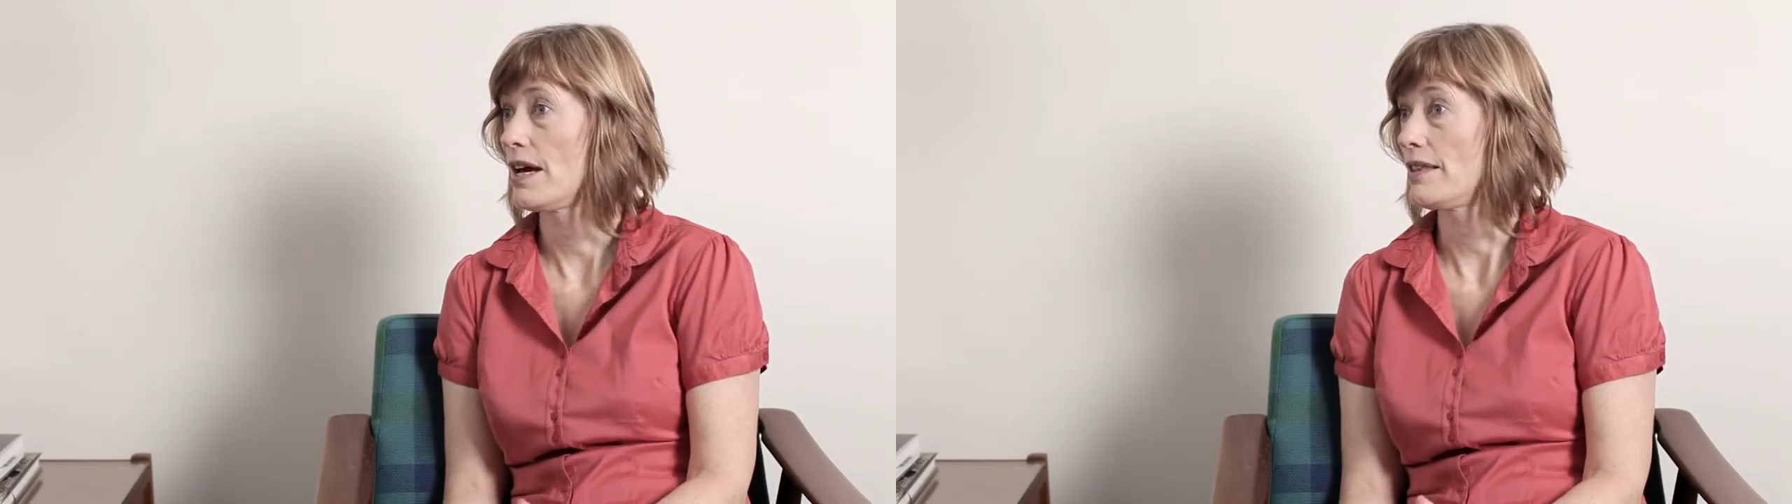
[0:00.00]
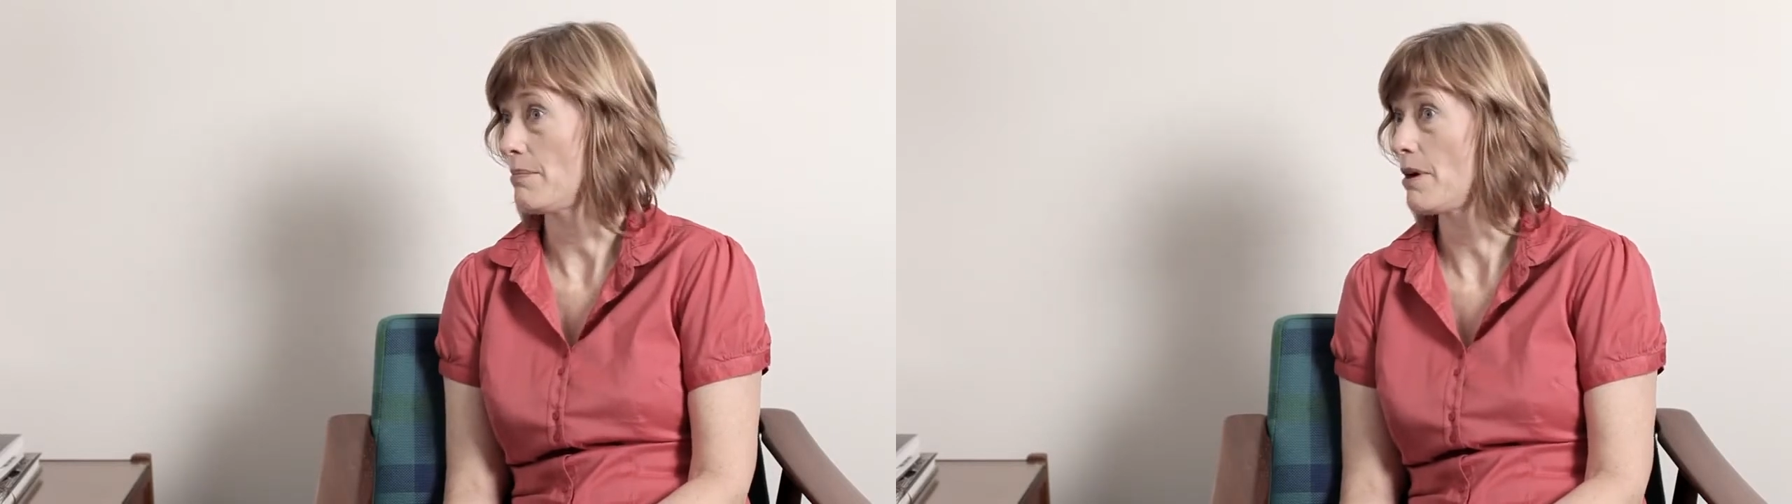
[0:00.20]

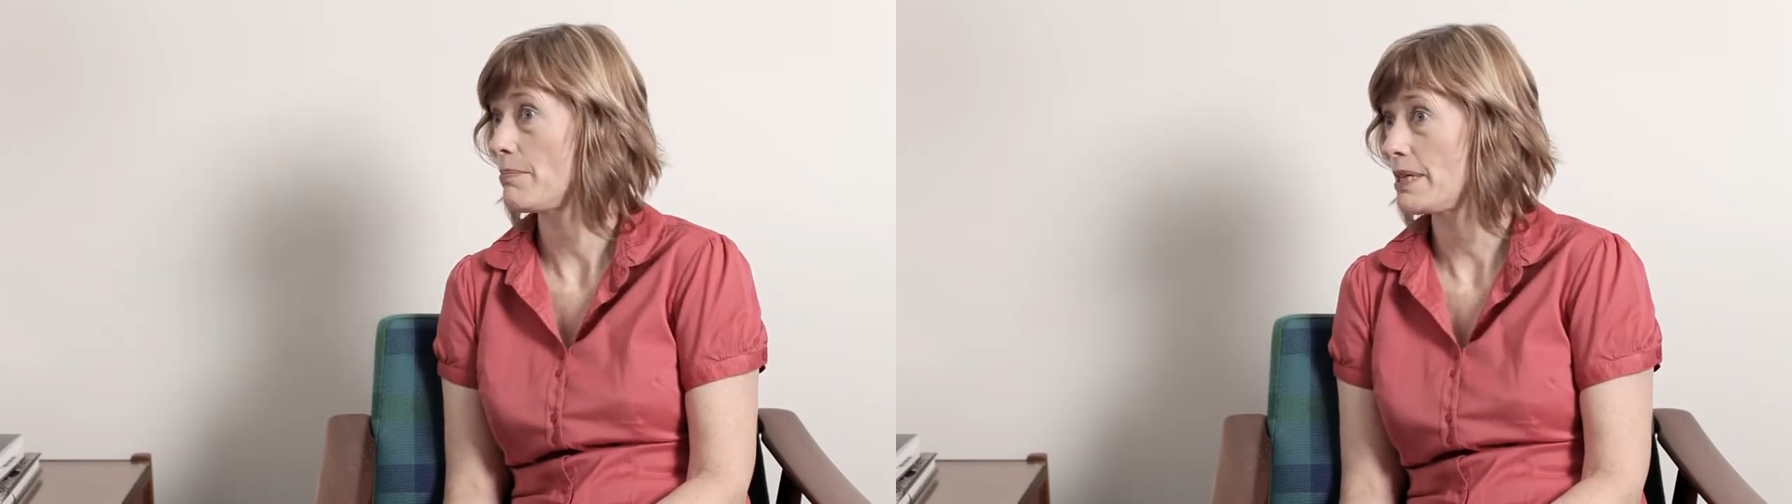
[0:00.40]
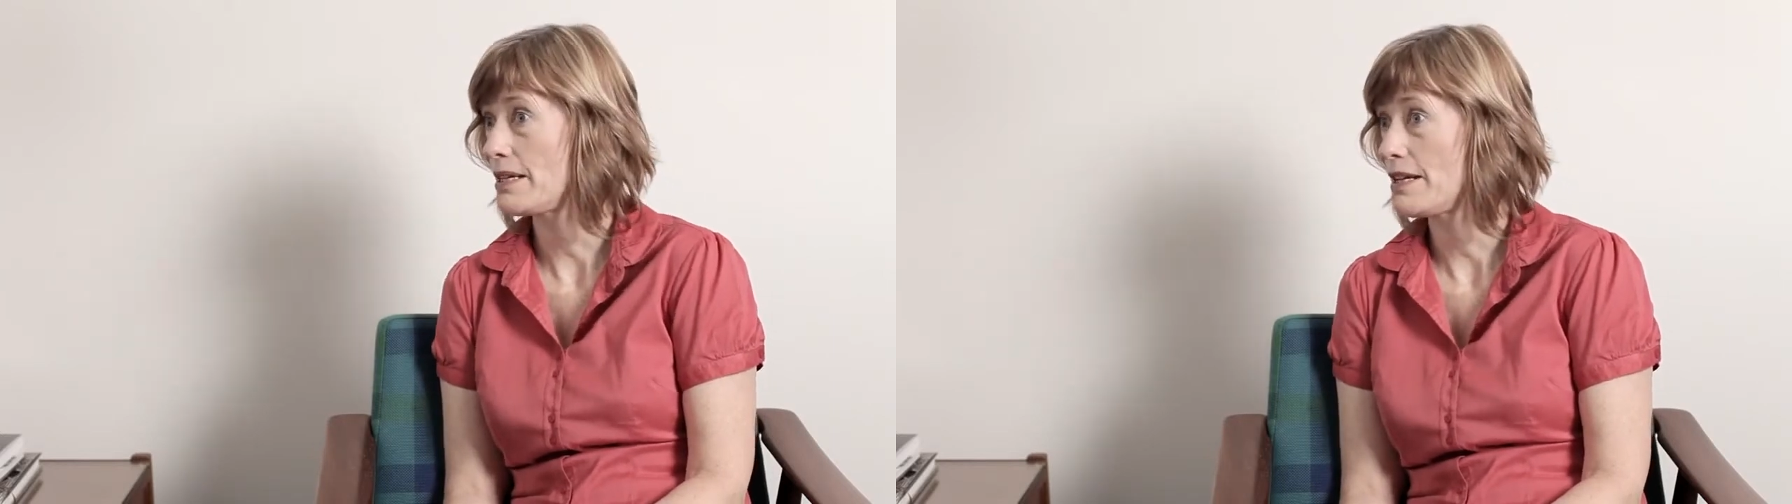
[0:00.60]
and that
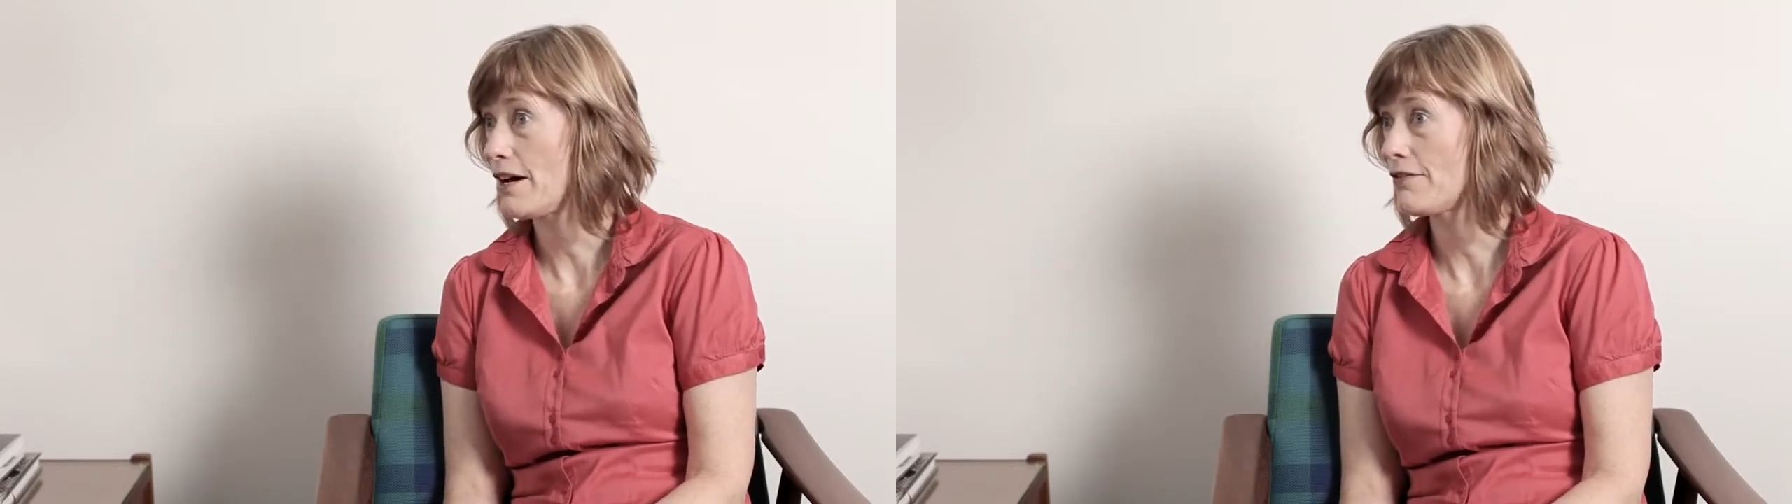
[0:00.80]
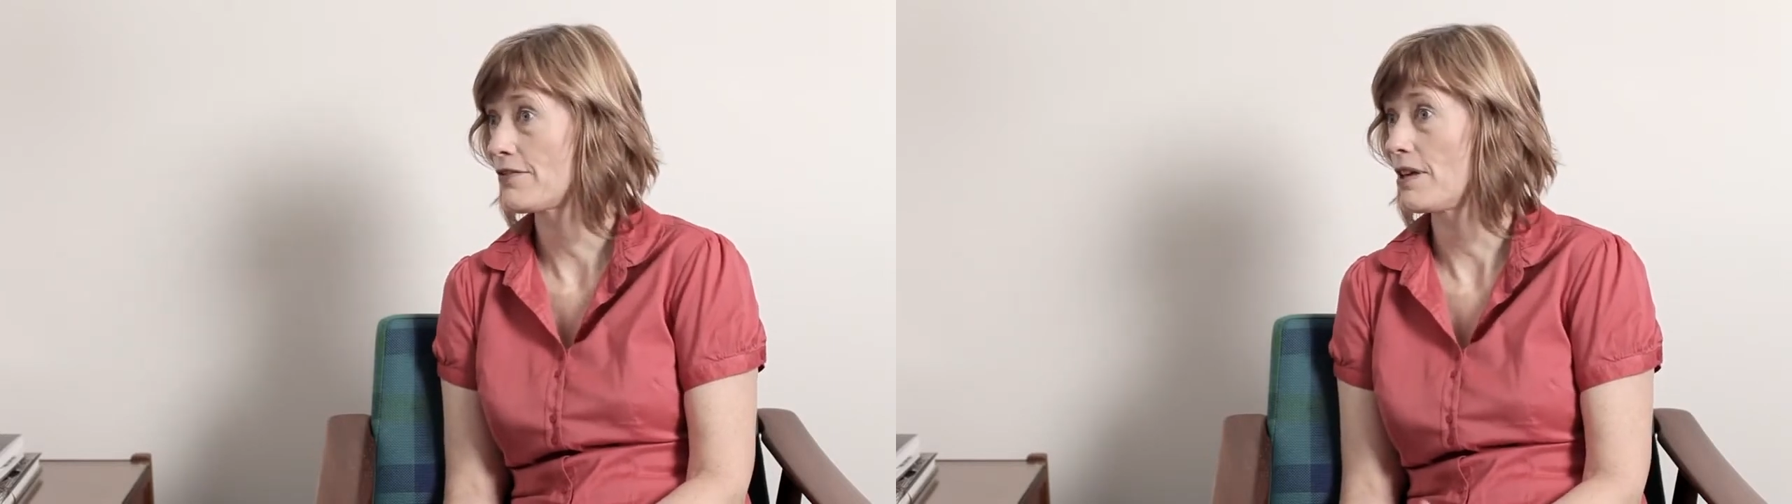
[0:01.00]
might be
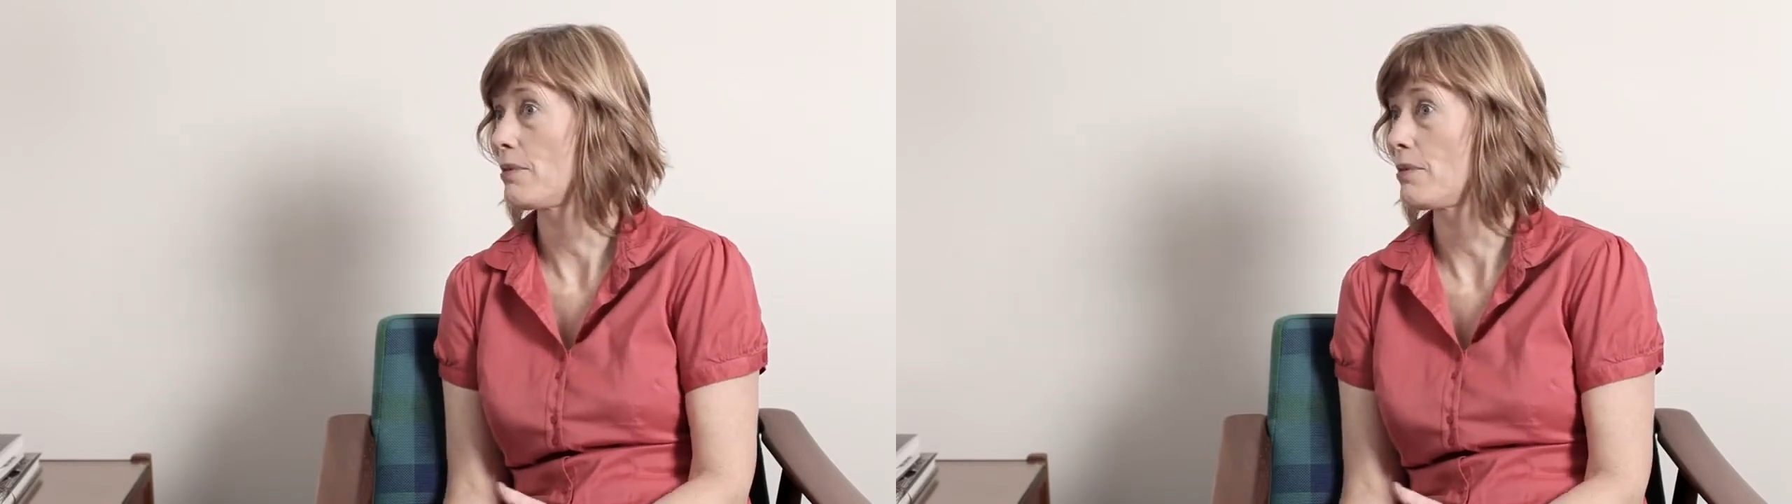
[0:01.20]
enough.